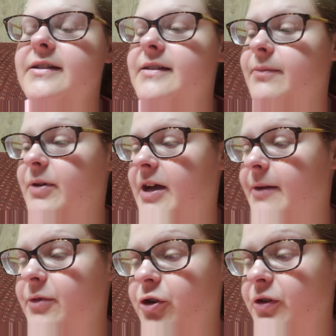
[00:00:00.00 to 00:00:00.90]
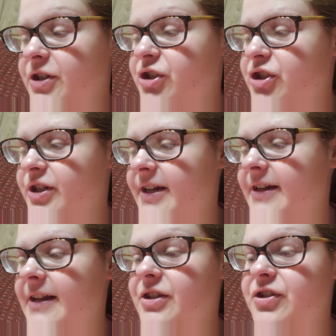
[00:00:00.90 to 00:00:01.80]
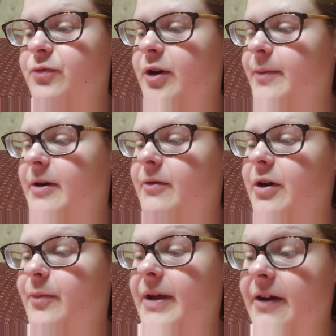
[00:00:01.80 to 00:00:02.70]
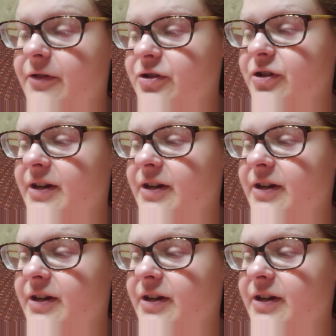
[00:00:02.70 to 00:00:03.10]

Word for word: to become a Christian, and she's worried about what her parents are